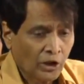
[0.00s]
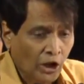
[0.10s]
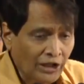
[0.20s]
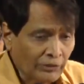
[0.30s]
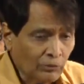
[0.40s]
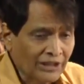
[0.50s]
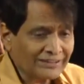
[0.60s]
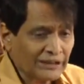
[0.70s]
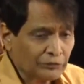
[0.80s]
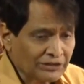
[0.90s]
All the
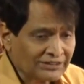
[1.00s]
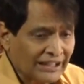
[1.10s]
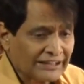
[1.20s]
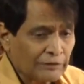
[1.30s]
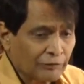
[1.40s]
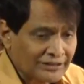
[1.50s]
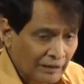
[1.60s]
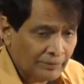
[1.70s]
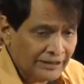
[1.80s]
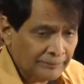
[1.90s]
work that we have started for
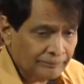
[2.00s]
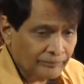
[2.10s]
doubling,